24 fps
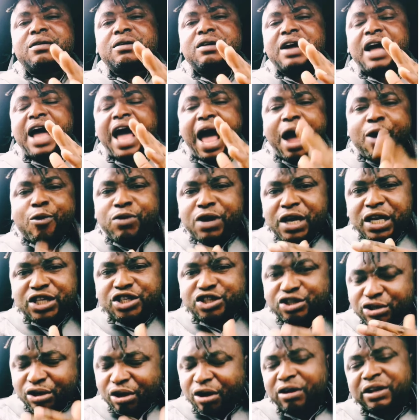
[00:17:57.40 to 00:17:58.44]
Are we
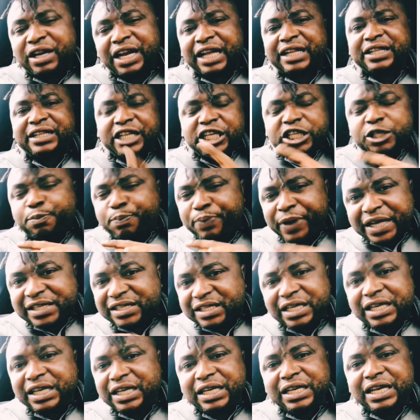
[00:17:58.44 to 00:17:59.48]
sure that this
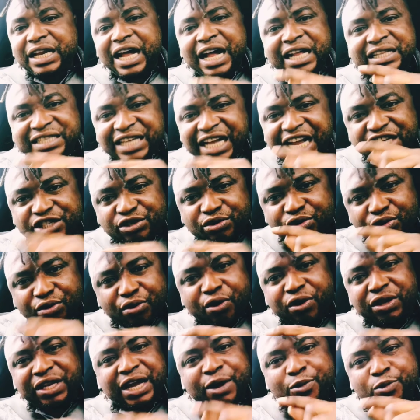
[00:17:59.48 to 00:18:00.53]
person at Aso
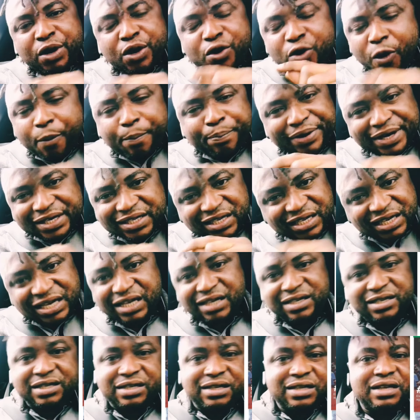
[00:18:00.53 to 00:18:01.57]
Rock that we call
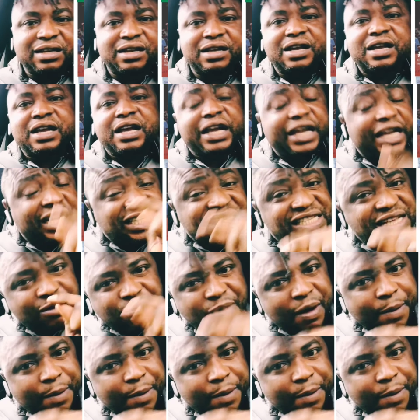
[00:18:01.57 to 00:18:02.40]
president is our